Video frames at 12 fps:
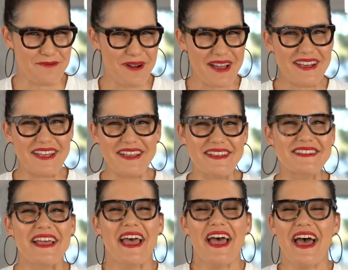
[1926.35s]
One
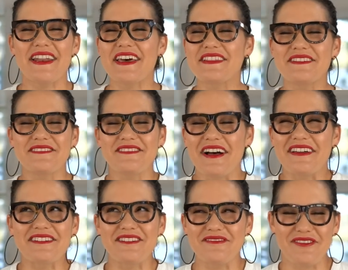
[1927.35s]
is another little
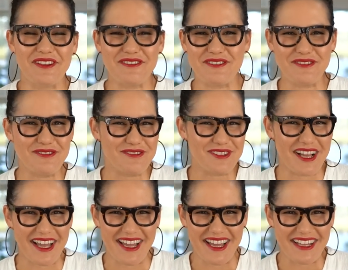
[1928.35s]
unconventional
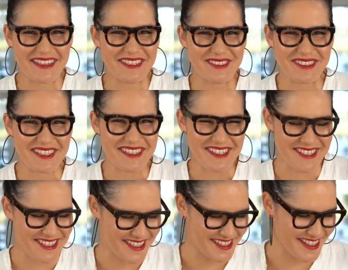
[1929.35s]
uh, little
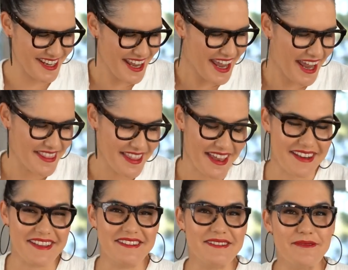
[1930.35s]
addition and that is